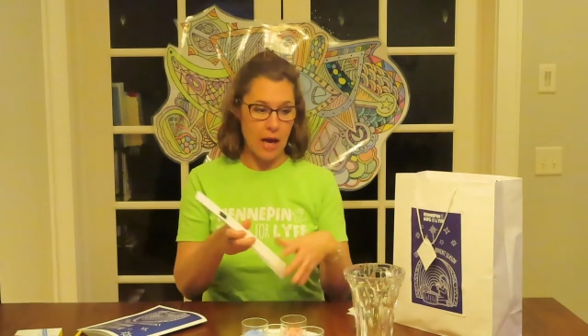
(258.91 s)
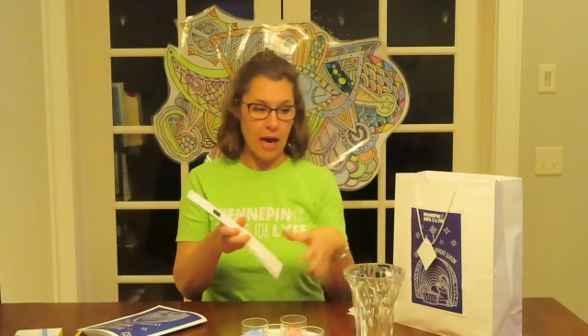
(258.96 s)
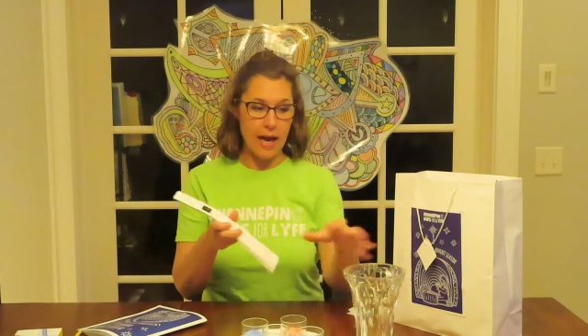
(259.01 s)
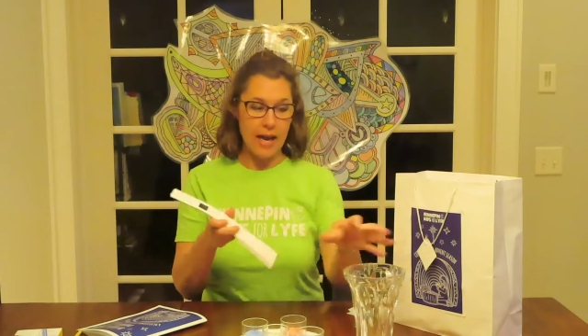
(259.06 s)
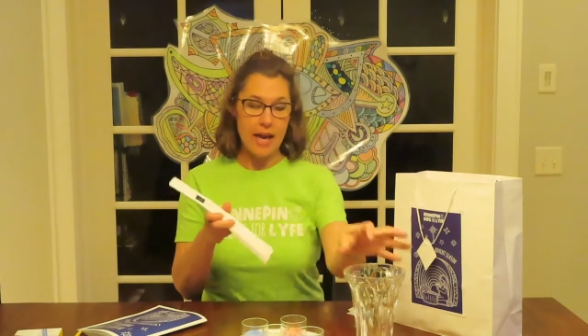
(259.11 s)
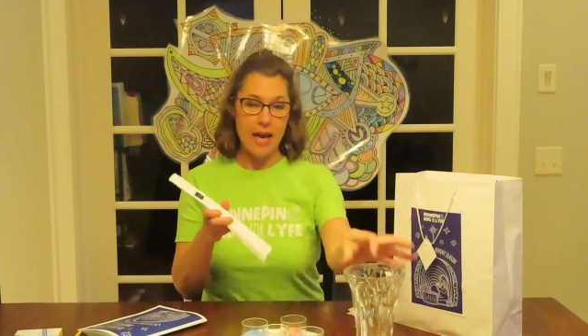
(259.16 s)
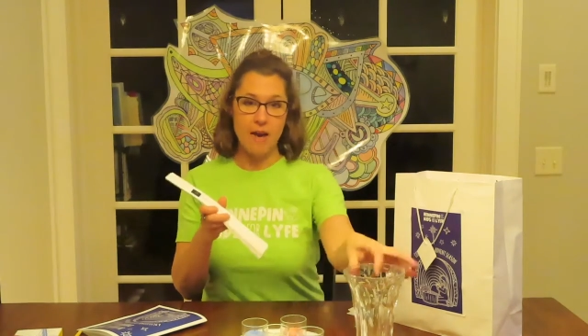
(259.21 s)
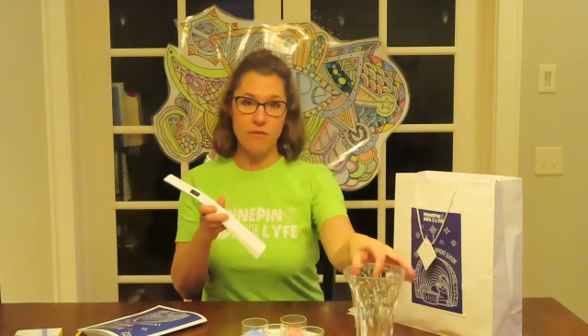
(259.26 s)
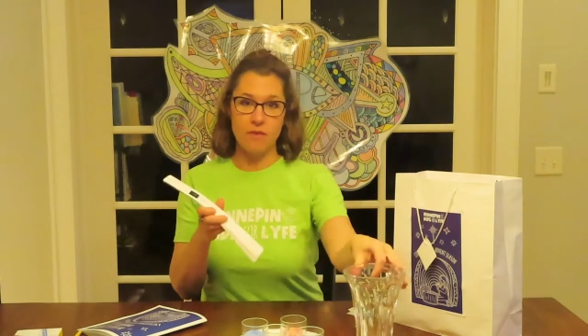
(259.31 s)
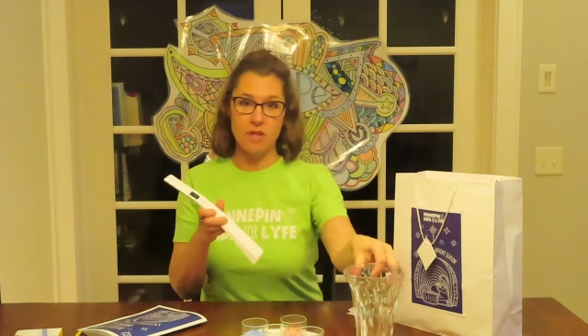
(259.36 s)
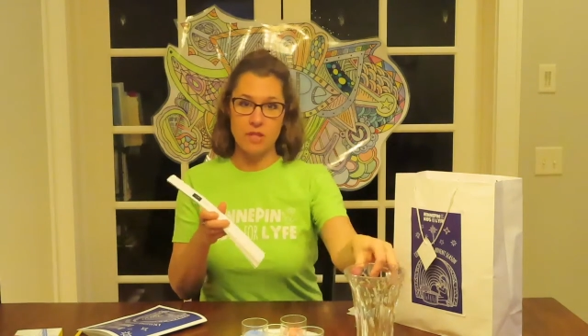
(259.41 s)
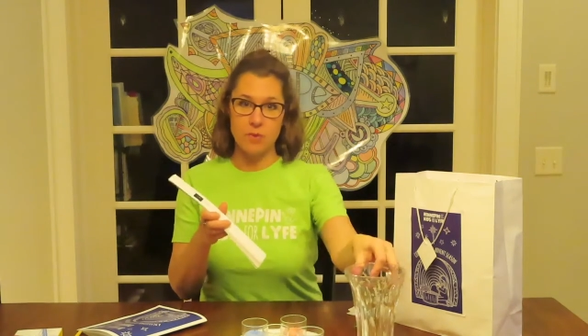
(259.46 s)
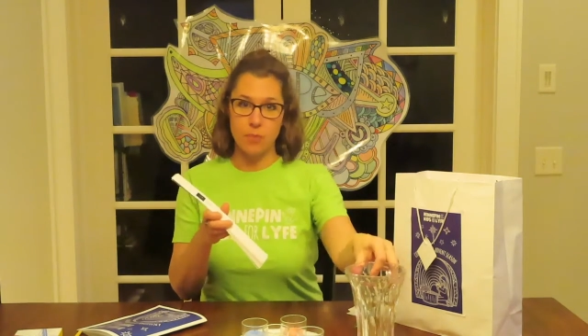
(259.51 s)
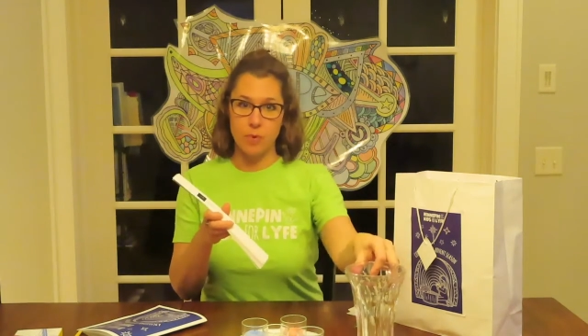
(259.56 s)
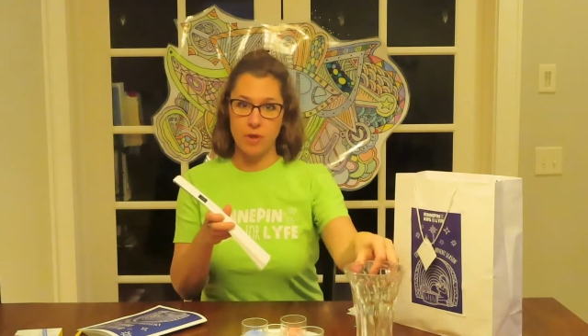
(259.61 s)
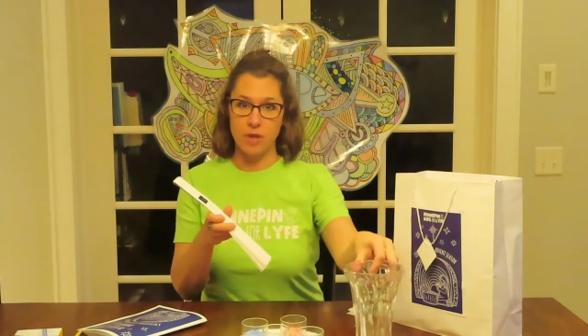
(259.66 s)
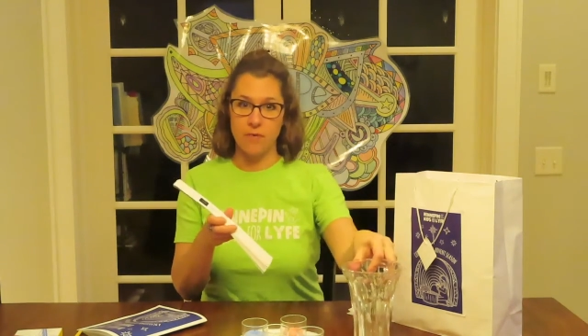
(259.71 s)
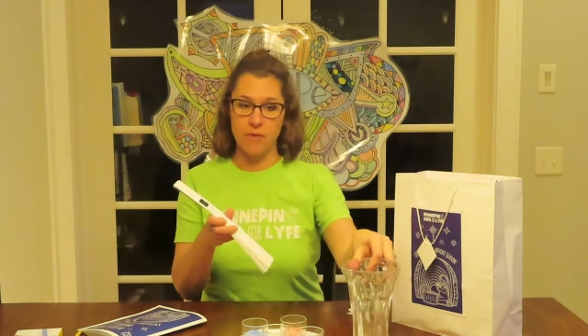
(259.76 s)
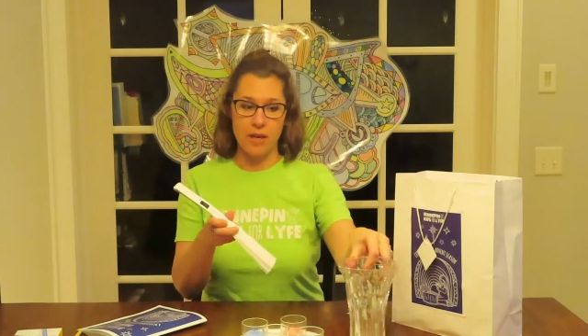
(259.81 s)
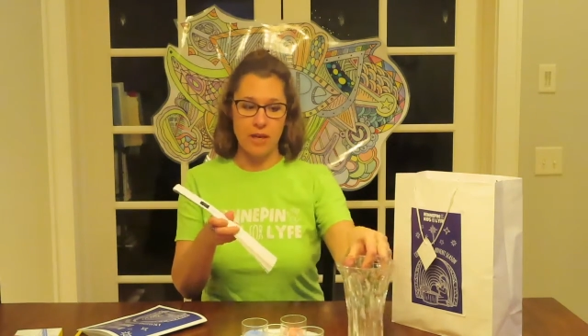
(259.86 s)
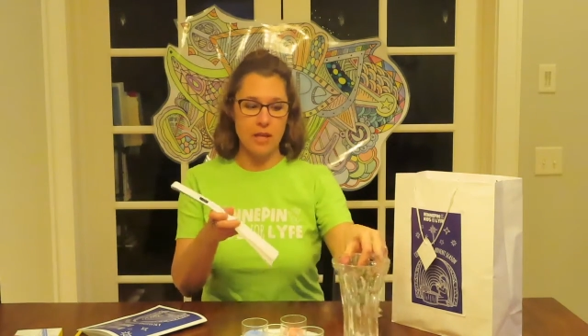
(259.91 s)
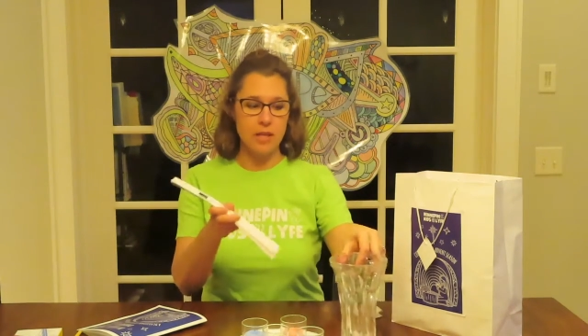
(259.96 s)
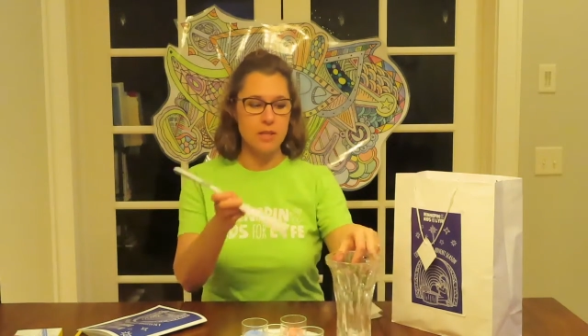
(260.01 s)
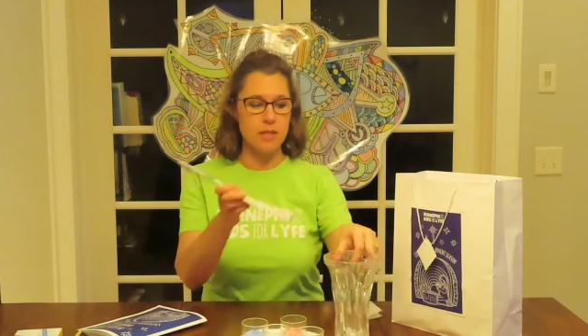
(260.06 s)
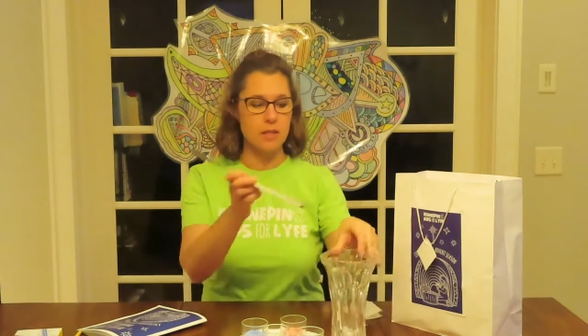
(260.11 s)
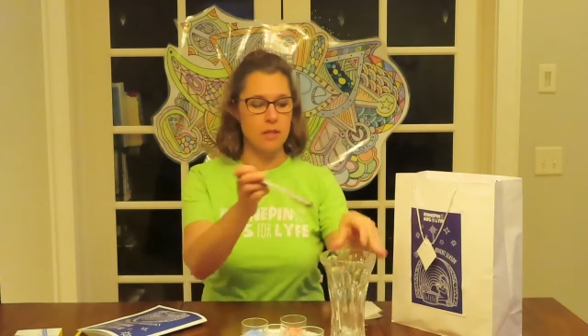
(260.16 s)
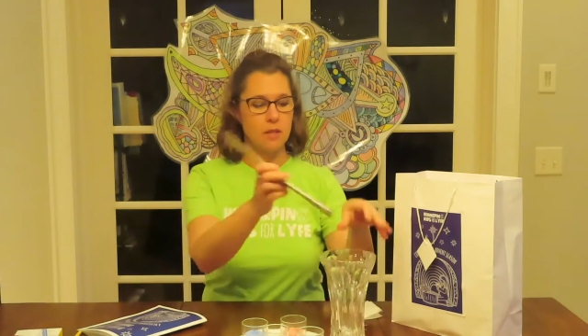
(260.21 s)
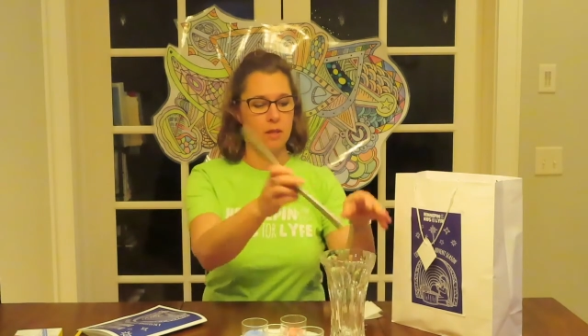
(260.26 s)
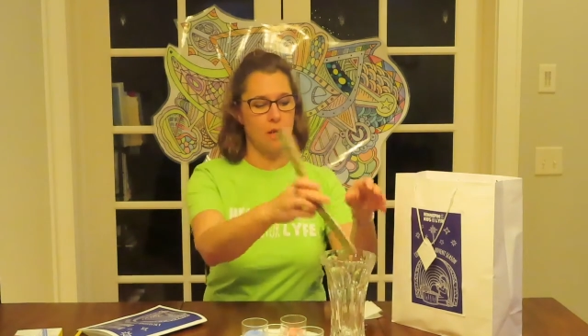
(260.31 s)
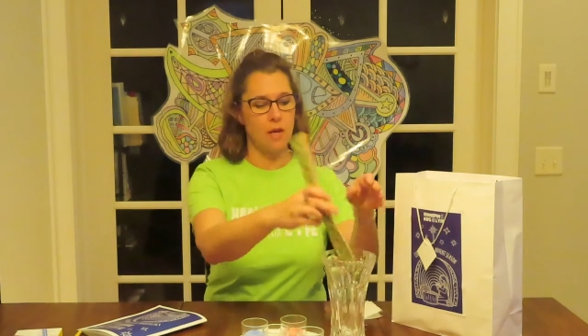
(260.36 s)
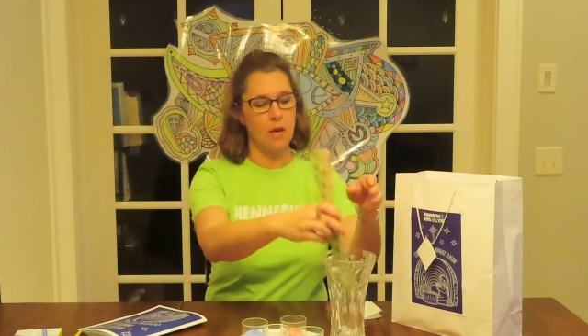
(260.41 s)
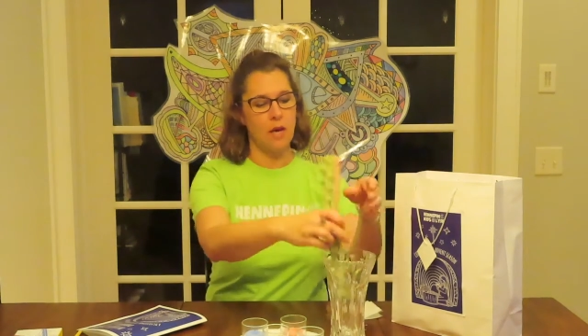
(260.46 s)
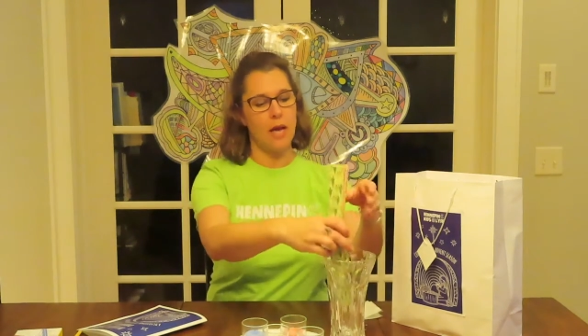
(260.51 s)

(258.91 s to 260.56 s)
I have this pretty vase